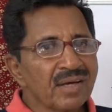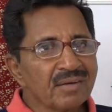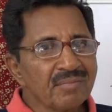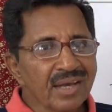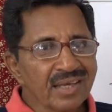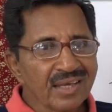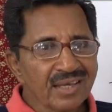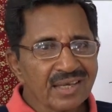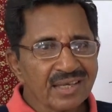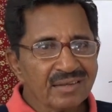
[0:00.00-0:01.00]

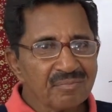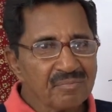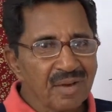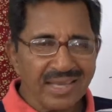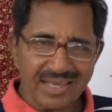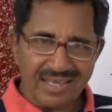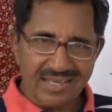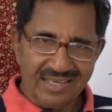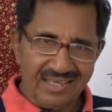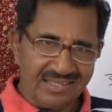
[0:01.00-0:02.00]
bike.
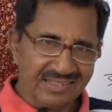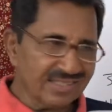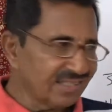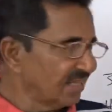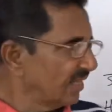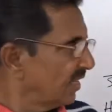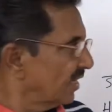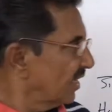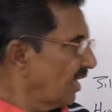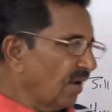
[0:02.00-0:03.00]
Yes.
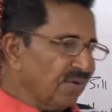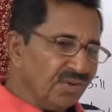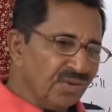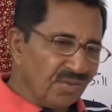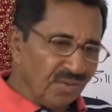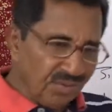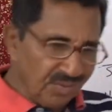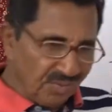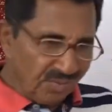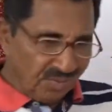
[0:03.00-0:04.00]
How do you go
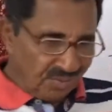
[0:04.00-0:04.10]
to